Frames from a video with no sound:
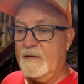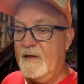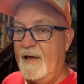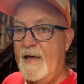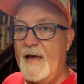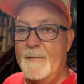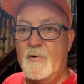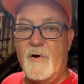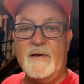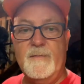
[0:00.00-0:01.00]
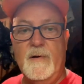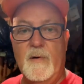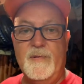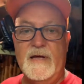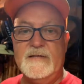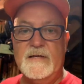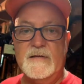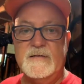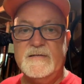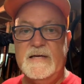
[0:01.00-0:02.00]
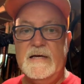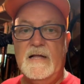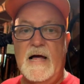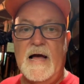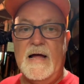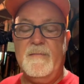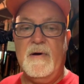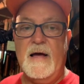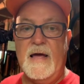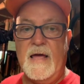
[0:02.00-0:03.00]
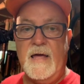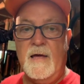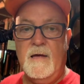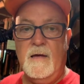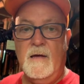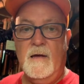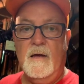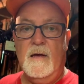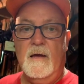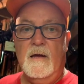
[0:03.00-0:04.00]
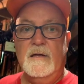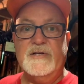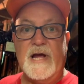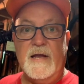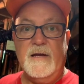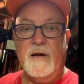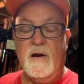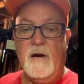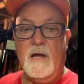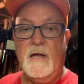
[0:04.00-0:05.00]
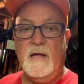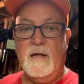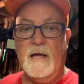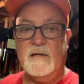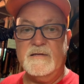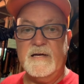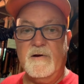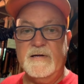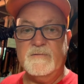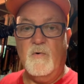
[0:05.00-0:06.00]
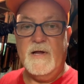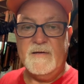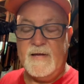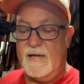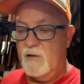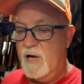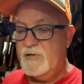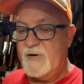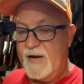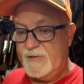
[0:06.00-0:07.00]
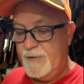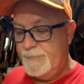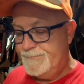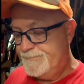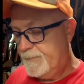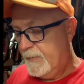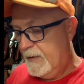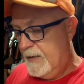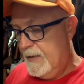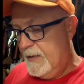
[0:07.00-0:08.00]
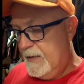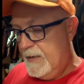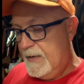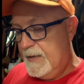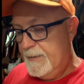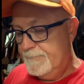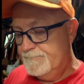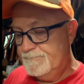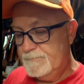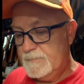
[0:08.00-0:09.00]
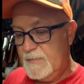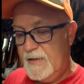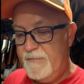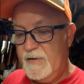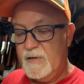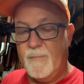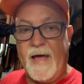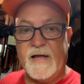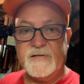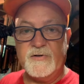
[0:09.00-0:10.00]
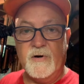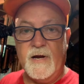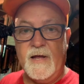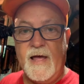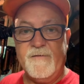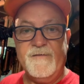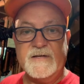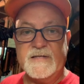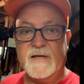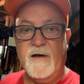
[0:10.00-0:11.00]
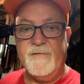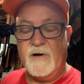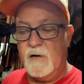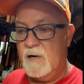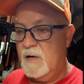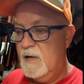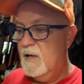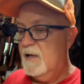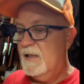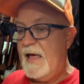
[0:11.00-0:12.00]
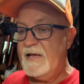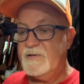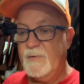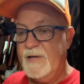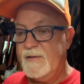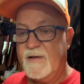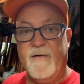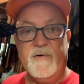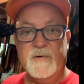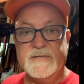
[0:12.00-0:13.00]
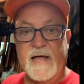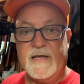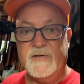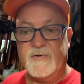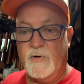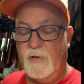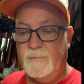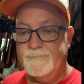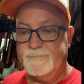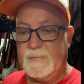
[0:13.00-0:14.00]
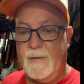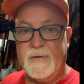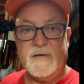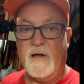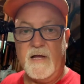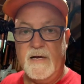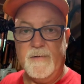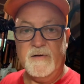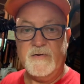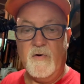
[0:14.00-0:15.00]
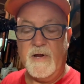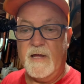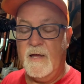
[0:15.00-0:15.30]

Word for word: today I'm going to be replacing the seal on my John Deere L-Series 110 lawn tractor. Um, give you a little backstory. Had to fix the governor last week. The governor was out of control. I'm not talking about Tony.